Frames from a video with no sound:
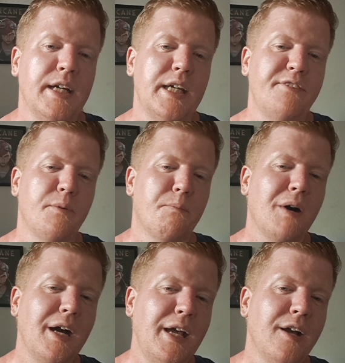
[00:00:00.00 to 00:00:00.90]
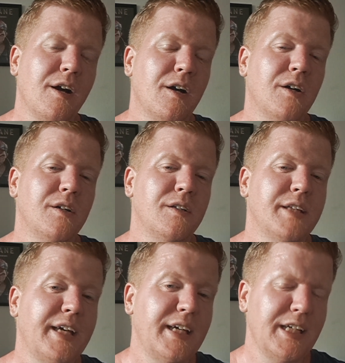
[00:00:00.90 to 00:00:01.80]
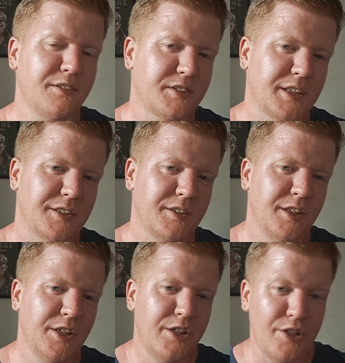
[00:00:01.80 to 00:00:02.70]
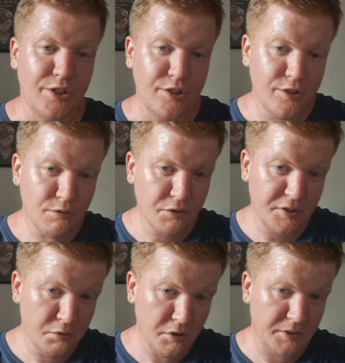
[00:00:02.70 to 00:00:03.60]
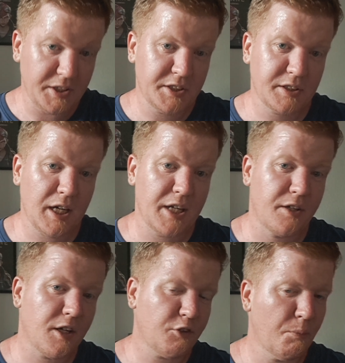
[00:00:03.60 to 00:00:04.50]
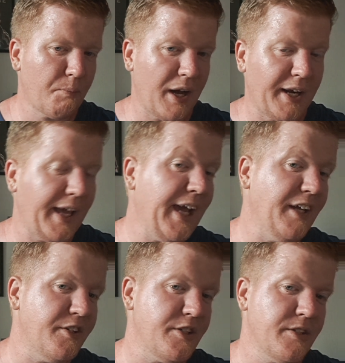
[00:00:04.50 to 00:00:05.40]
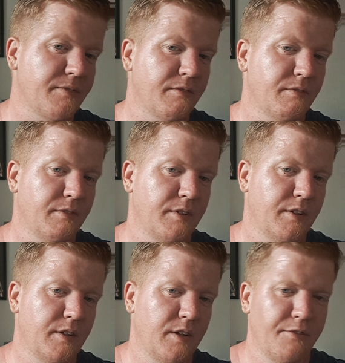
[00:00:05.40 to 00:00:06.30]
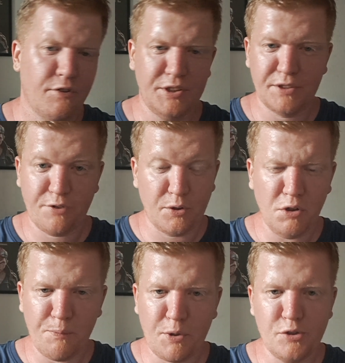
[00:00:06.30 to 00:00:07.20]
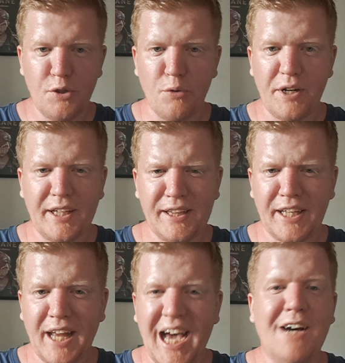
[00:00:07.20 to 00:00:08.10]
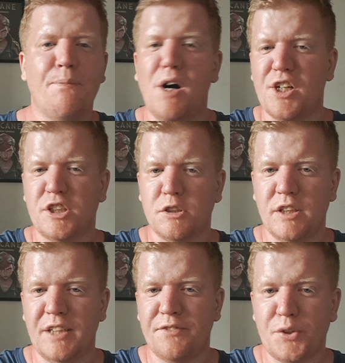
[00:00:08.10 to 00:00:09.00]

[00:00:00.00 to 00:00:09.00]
If you buy the hindrances, you could decide not to buy an edge. For instance, for an order, because you're already taking half positive